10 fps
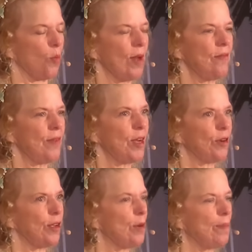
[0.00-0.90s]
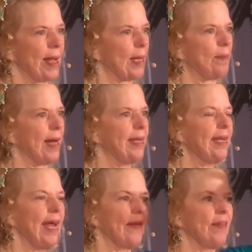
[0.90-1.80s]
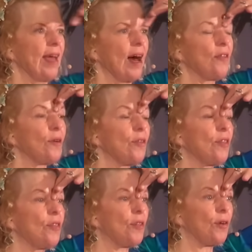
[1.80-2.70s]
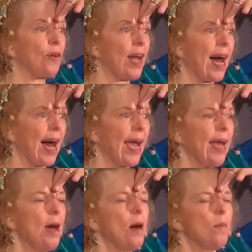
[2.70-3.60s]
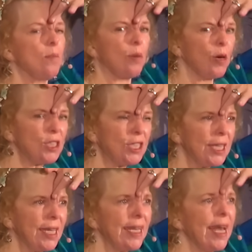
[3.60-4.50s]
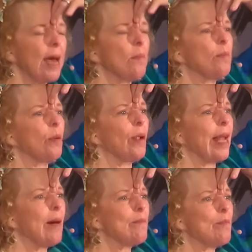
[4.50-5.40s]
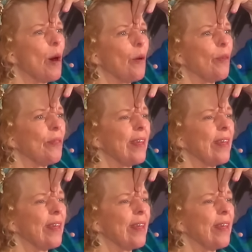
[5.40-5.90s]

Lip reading: one finger in your belly button and the other at the third eye. Push in and pull up both.